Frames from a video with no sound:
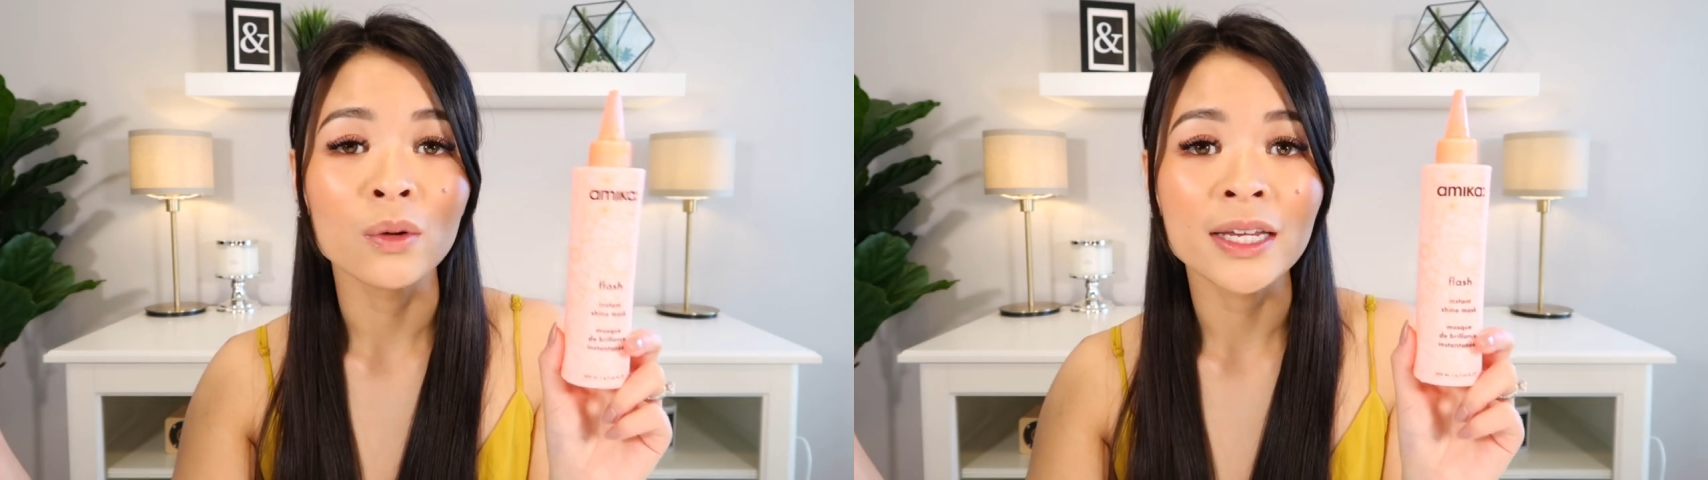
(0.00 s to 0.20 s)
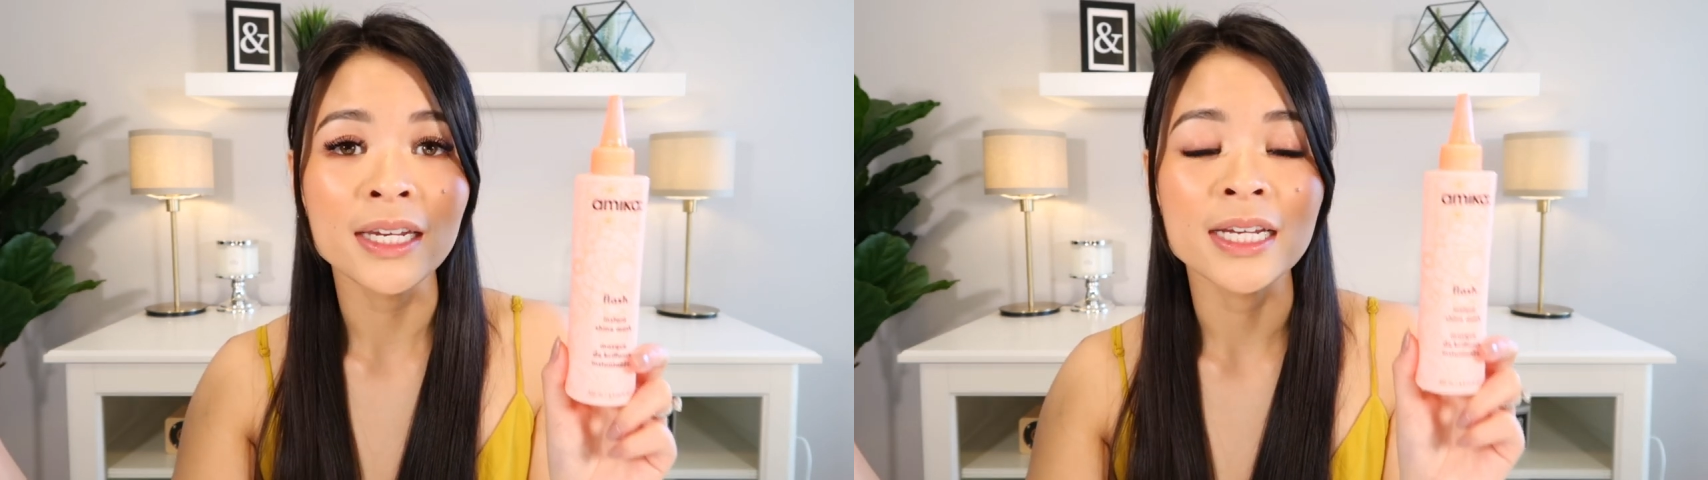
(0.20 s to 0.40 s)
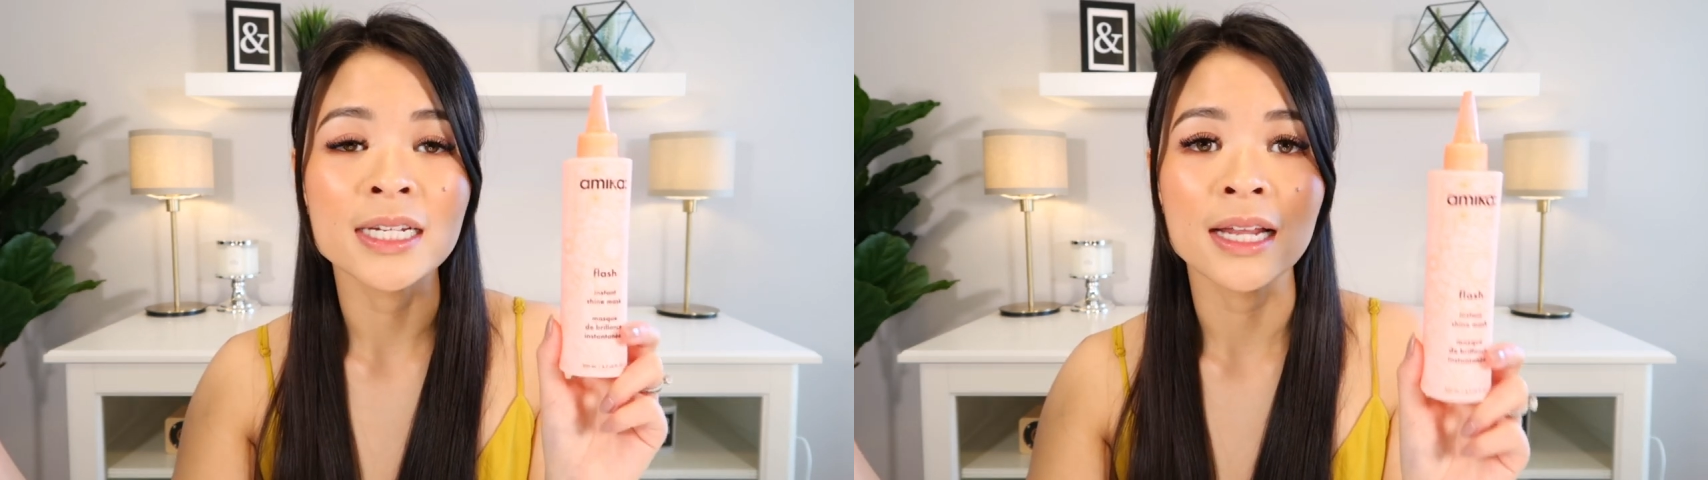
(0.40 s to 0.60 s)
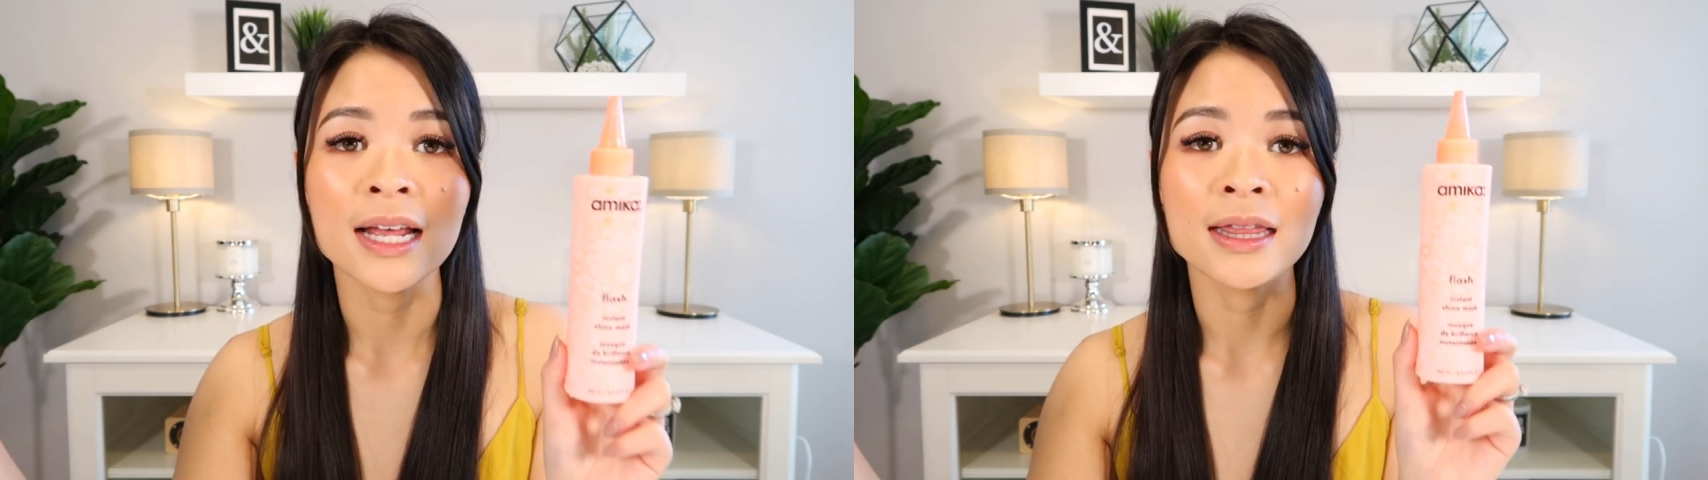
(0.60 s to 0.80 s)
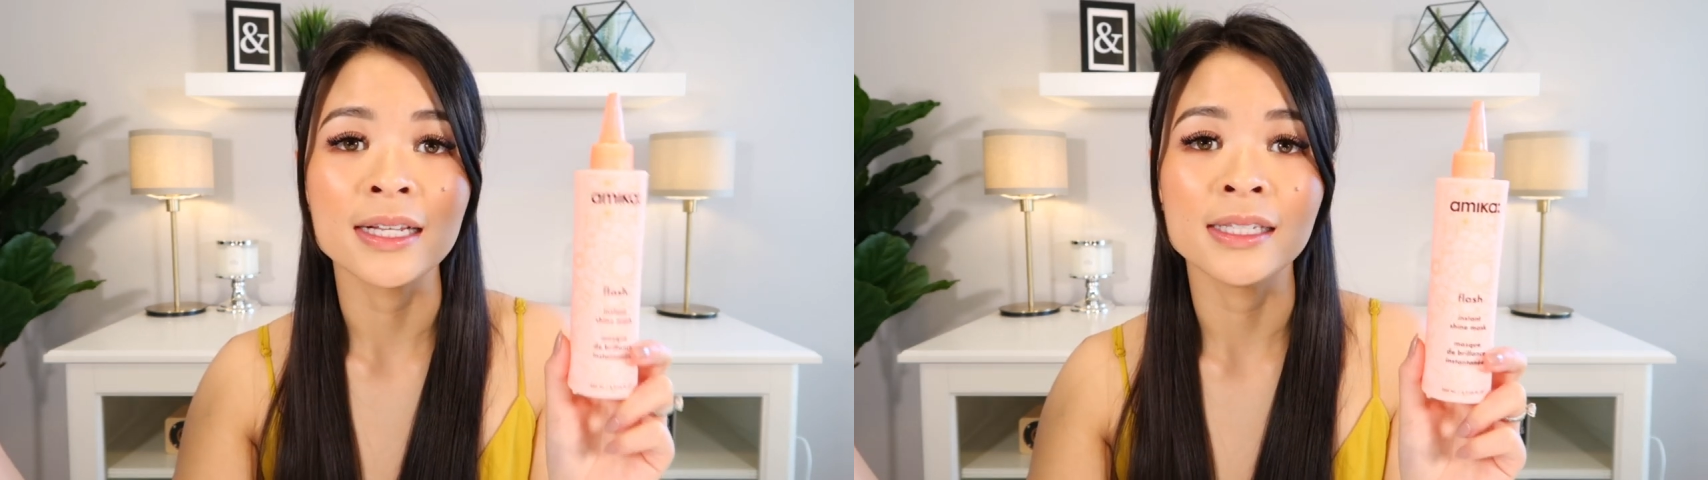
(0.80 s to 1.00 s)
only need to
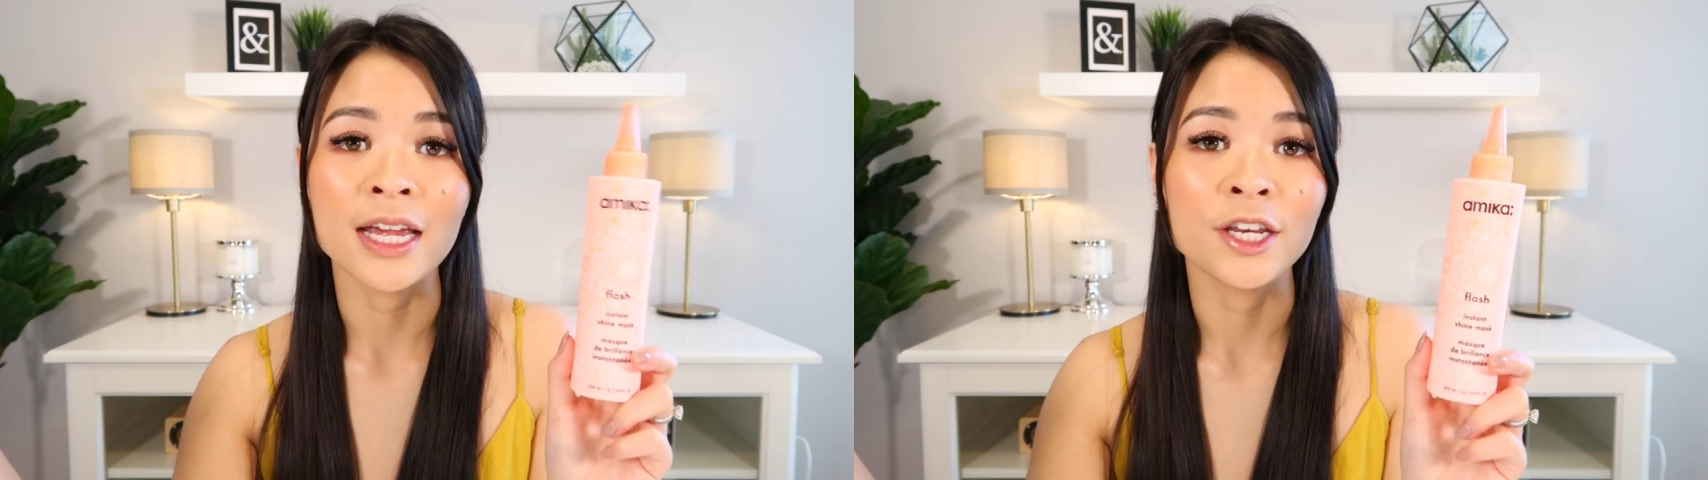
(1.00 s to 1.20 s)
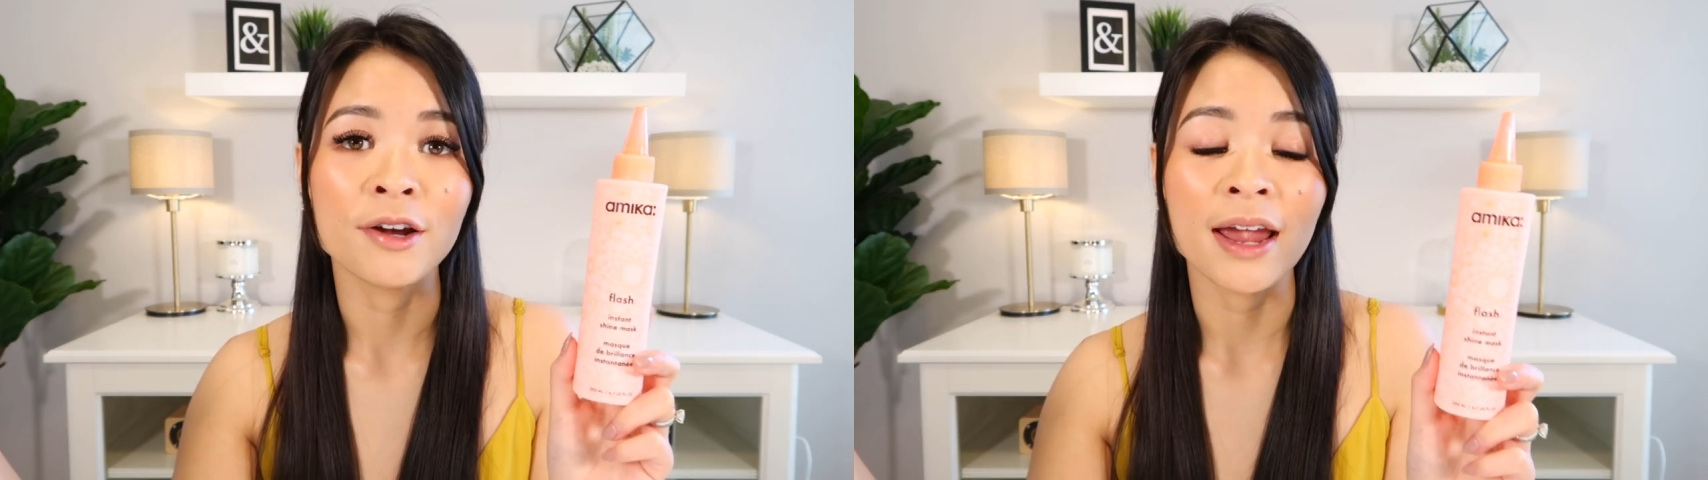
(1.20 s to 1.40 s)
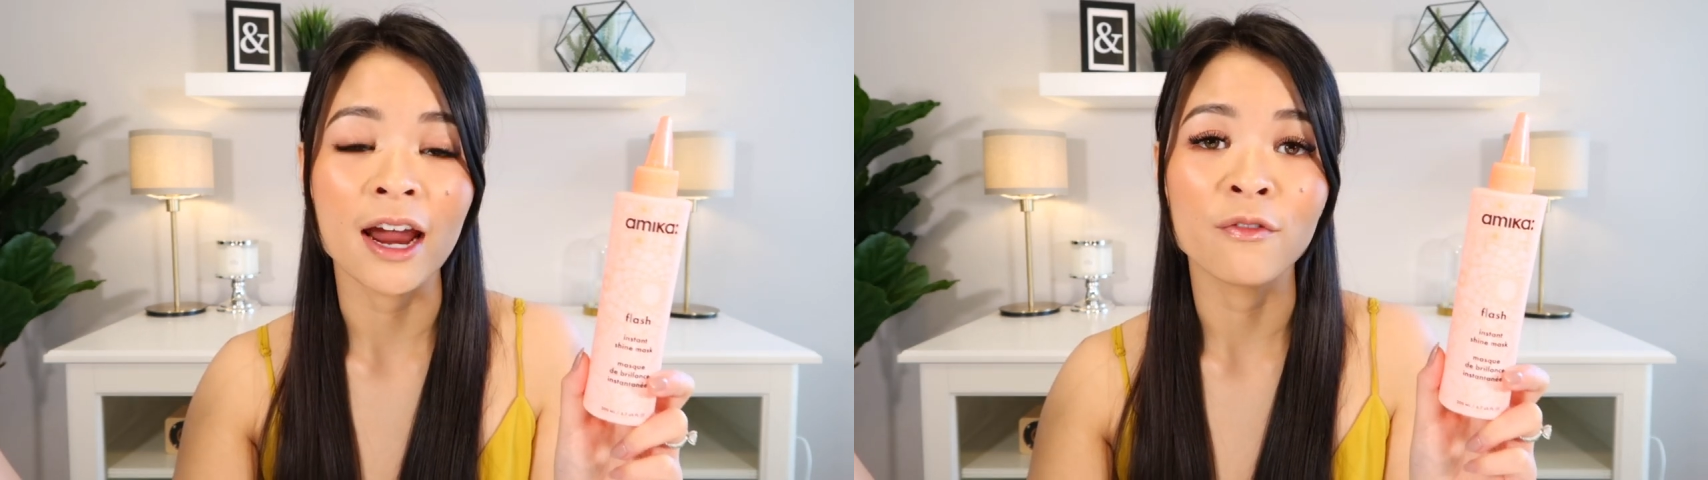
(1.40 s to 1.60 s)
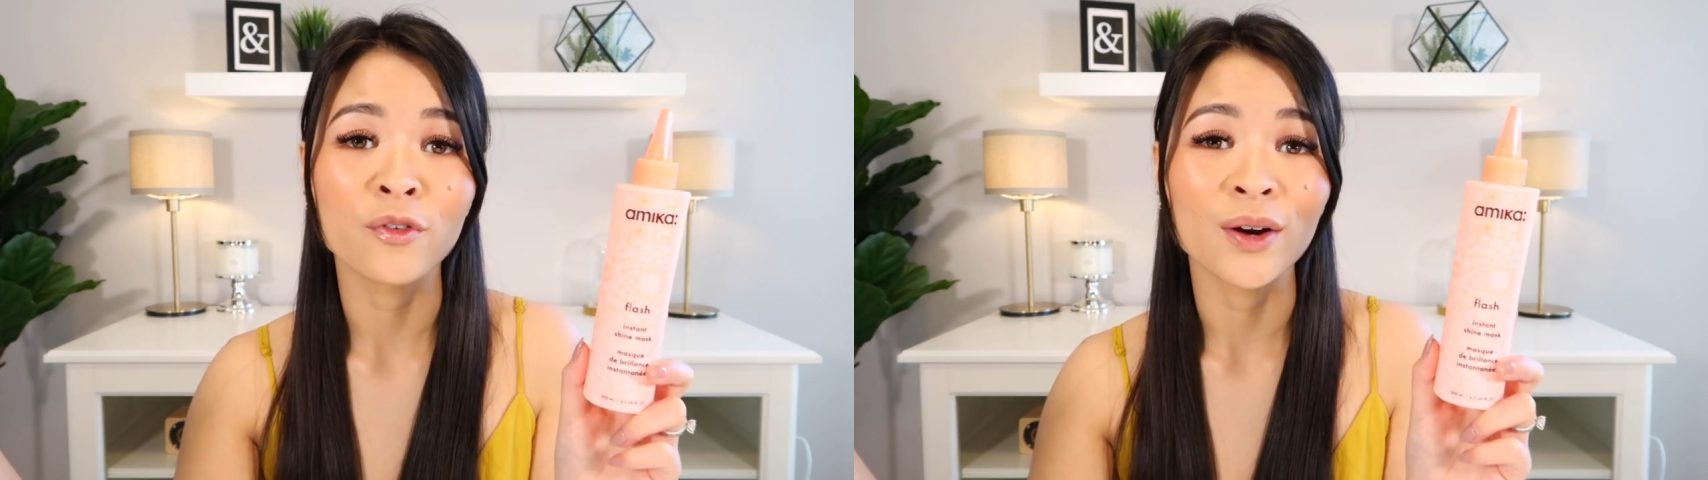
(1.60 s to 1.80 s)
let this sit in your hair